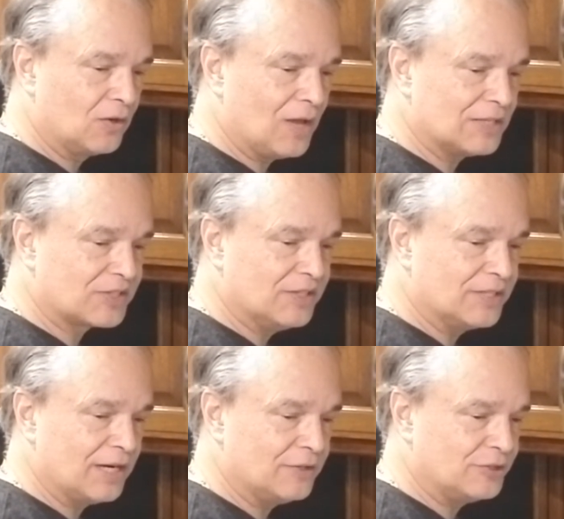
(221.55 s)
a glass
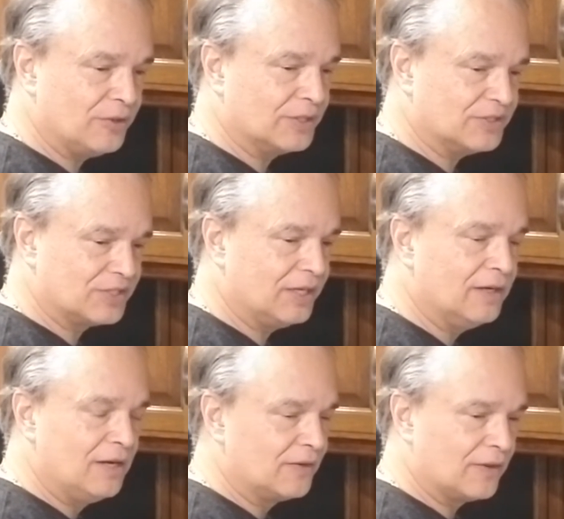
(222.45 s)
container, so you can see
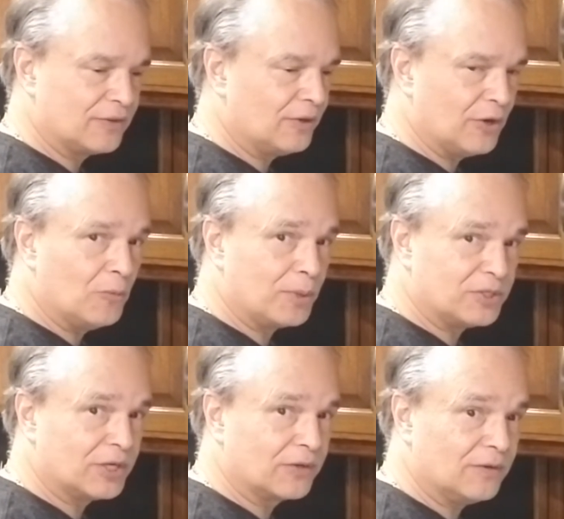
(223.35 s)
that there are no
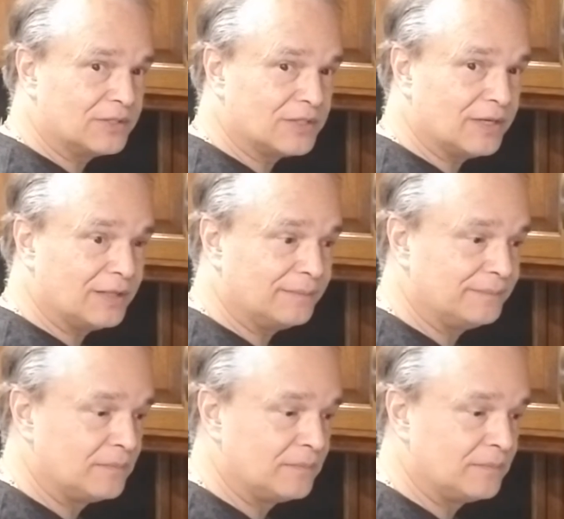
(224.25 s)
particulates in it.